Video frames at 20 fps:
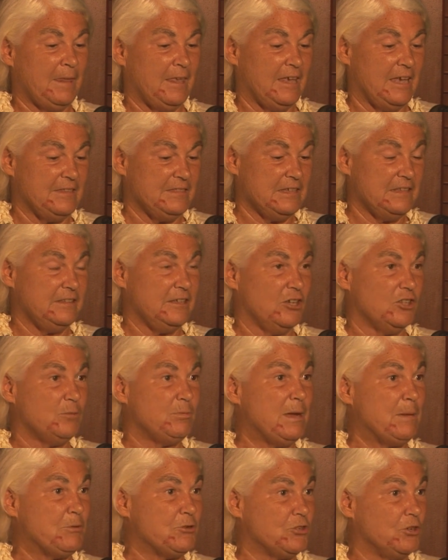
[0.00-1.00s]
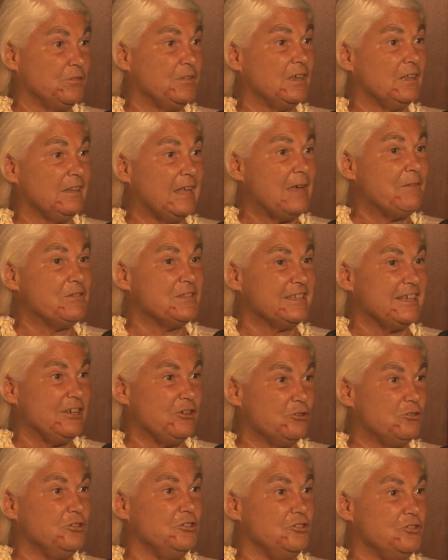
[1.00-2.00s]
And then the other paper showed that
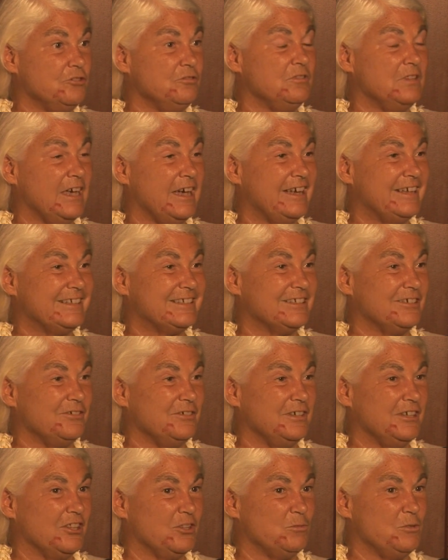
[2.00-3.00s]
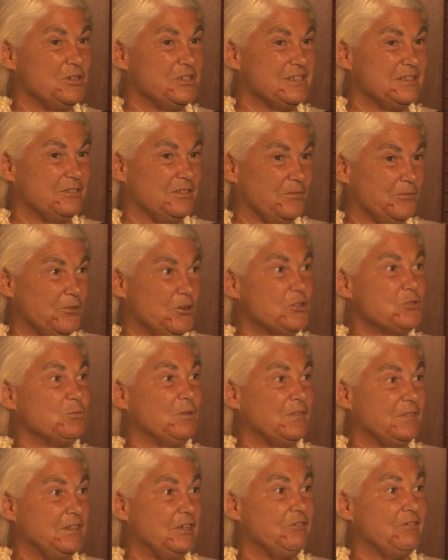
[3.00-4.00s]
glyphosate could do that. So in other words, the first
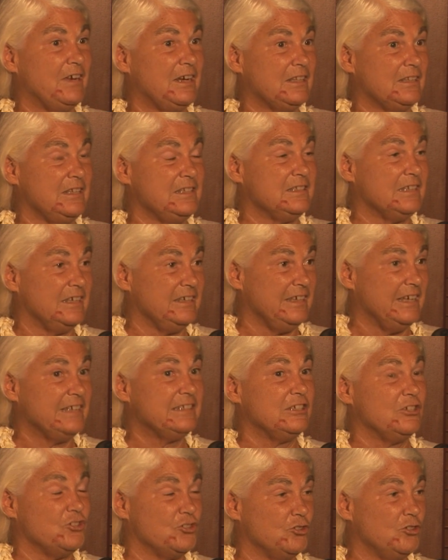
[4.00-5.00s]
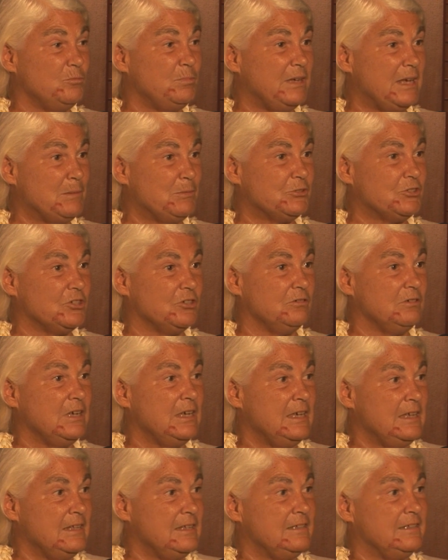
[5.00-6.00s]
one theoretically said yes, it should be able to.
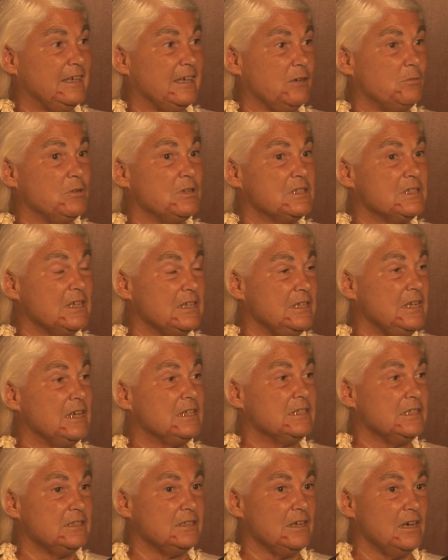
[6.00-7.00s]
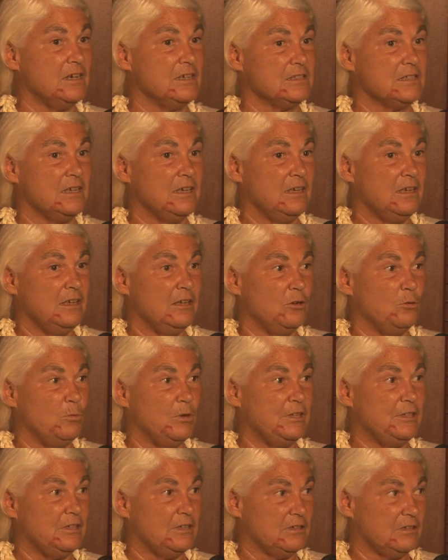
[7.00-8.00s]
The second one said yes, it does.
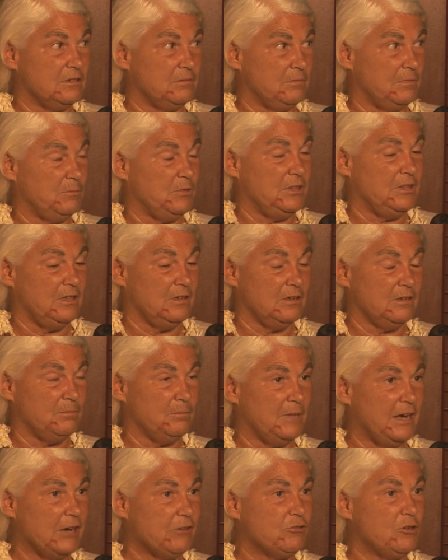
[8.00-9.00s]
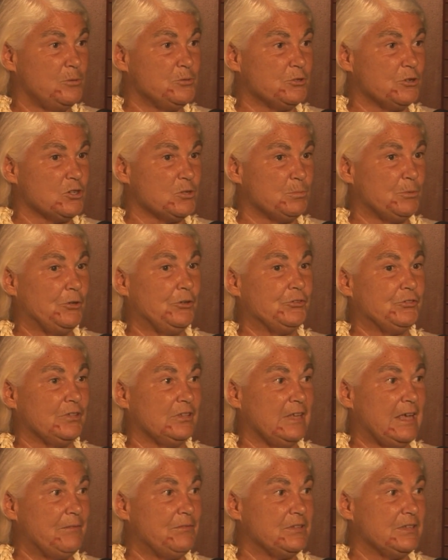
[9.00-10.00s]
When the microbes are exposed to
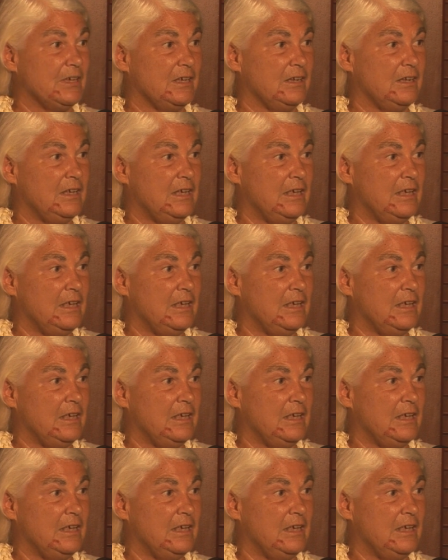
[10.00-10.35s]
glyphosate,